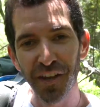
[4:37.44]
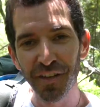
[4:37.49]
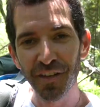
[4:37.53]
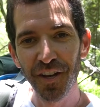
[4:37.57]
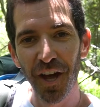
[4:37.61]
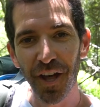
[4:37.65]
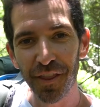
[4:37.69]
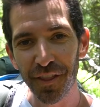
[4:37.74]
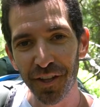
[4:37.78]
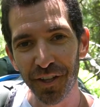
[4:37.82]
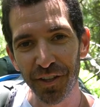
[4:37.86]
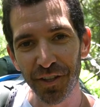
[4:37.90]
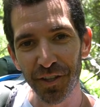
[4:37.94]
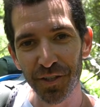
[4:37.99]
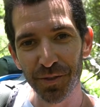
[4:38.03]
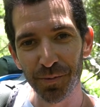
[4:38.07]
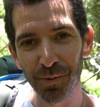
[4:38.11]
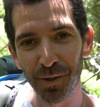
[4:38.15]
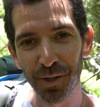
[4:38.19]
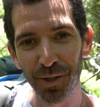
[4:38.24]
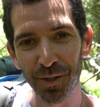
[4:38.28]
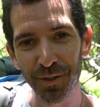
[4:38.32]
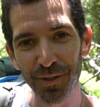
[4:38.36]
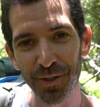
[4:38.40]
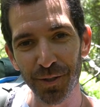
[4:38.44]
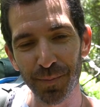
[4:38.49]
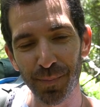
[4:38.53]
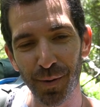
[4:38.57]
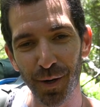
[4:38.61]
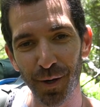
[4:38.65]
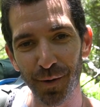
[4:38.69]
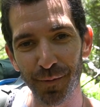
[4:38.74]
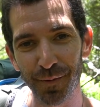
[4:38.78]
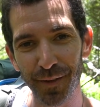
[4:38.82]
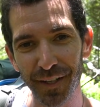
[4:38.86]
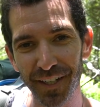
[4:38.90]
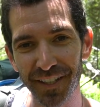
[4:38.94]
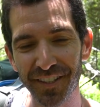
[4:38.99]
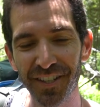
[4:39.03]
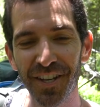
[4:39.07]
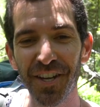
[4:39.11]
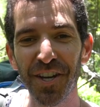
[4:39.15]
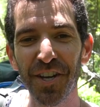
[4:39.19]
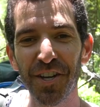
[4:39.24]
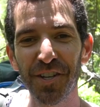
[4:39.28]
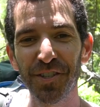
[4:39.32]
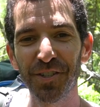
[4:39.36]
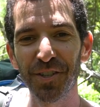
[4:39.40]
Nothing in this world is perfect,
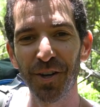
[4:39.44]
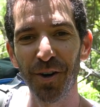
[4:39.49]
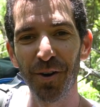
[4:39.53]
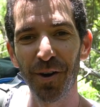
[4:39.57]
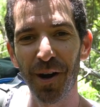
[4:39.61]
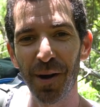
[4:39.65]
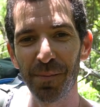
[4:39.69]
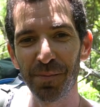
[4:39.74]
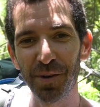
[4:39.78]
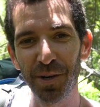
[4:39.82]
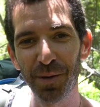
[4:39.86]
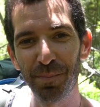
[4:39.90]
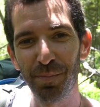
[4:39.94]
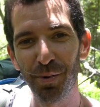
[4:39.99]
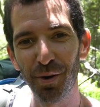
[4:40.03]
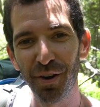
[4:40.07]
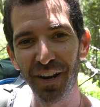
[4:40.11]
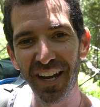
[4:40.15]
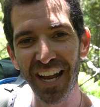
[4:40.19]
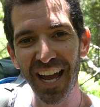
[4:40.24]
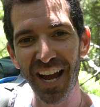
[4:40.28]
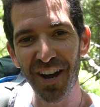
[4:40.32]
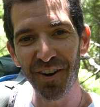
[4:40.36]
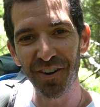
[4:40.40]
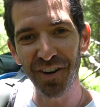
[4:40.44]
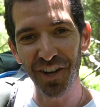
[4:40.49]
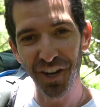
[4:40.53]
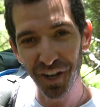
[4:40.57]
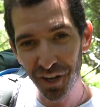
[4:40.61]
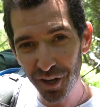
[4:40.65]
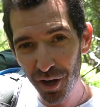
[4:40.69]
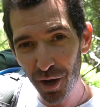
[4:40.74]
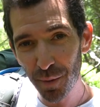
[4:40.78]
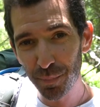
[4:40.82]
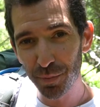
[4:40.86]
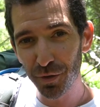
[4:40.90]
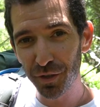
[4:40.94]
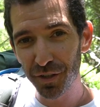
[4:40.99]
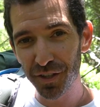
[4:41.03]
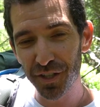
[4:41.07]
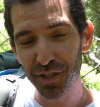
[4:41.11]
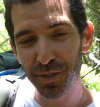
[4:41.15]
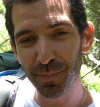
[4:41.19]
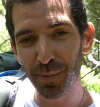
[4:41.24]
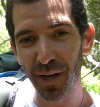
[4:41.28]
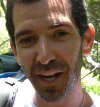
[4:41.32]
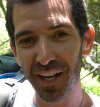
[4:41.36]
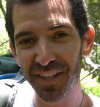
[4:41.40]
so I'm gonna point out a couple of the
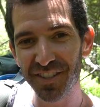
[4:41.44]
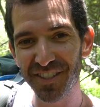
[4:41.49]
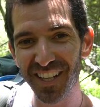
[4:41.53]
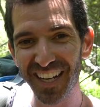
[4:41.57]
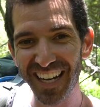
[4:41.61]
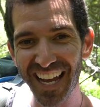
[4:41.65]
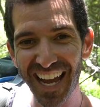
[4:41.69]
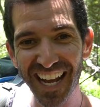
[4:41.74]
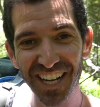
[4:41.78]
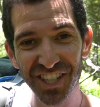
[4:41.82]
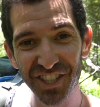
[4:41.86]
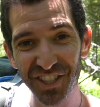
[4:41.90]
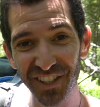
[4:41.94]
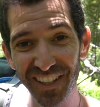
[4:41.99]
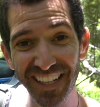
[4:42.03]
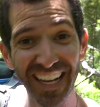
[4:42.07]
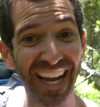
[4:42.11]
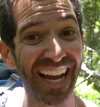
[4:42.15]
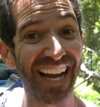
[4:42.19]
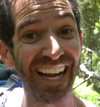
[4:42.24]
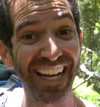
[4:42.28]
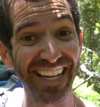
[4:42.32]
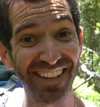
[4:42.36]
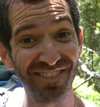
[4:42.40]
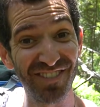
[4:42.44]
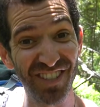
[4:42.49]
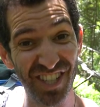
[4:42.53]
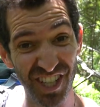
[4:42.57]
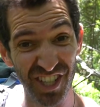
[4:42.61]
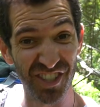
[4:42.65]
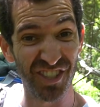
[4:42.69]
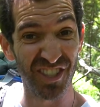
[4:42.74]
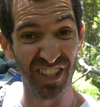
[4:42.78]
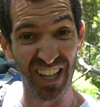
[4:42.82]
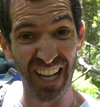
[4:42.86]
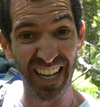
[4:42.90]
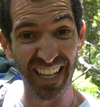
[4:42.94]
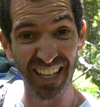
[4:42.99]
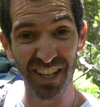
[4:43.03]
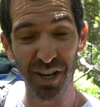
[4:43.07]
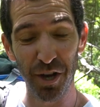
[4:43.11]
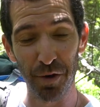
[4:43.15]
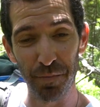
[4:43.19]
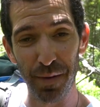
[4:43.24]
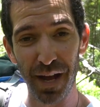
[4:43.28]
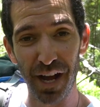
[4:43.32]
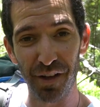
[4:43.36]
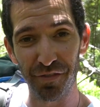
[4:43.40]
spots that actually I dislike
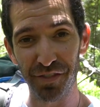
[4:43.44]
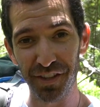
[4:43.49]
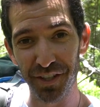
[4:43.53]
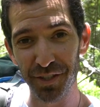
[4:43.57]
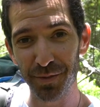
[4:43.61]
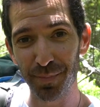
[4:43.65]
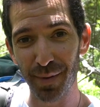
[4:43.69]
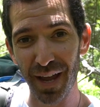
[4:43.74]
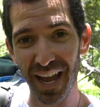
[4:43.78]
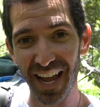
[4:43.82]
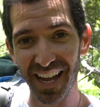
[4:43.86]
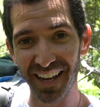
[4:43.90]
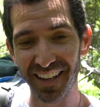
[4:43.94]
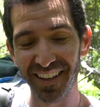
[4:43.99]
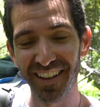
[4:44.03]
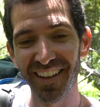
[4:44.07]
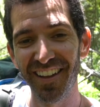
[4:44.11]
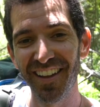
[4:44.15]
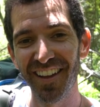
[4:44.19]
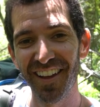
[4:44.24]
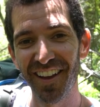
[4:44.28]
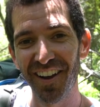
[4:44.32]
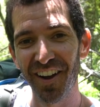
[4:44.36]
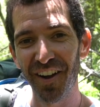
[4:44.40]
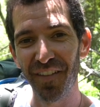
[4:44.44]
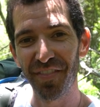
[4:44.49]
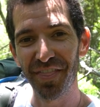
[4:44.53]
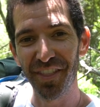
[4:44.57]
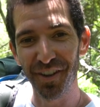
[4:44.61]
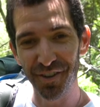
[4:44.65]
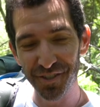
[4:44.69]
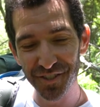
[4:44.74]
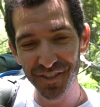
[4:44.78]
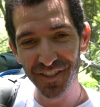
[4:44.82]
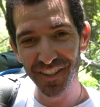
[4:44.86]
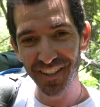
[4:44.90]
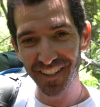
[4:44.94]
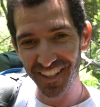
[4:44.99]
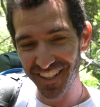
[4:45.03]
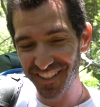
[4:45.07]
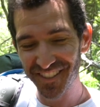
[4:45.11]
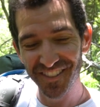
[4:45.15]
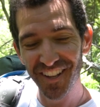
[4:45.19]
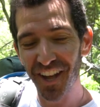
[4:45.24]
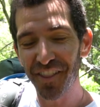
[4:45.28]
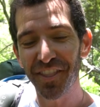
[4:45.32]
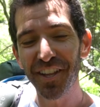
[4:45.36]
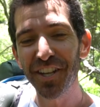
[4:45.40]
about this pack.
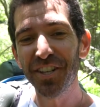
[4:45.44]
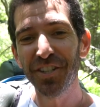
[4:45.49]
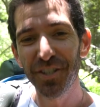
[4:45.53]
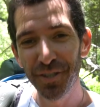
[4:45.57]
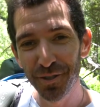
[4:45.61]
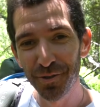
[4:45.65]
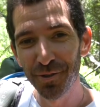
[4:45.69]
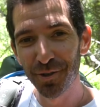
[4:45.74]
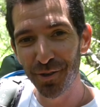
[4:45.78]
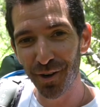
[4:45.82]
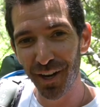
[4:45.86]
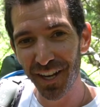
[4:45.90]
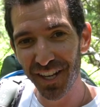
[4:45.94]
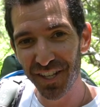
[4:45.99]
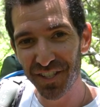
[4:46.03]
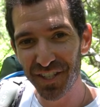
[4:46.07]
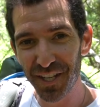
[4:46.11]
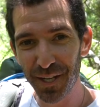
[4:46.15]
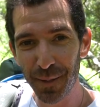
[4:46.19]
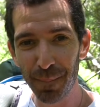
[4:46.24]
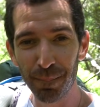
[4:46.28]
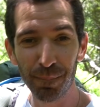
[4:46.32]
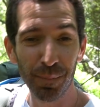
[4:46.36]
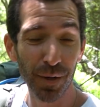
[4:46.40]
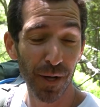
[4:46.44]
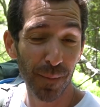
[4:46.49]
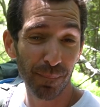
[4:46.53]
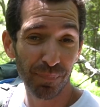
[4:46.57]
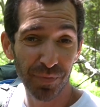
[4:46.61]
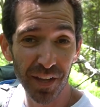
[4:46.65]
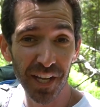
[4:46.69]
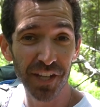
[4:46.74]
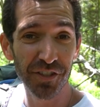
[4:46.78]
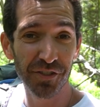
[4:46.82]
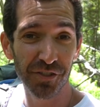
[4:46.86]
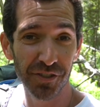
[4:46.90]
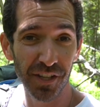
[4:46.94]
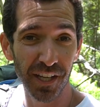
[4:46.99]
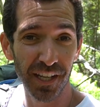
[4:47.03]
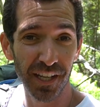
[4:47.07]
It's nothing too crazy, but it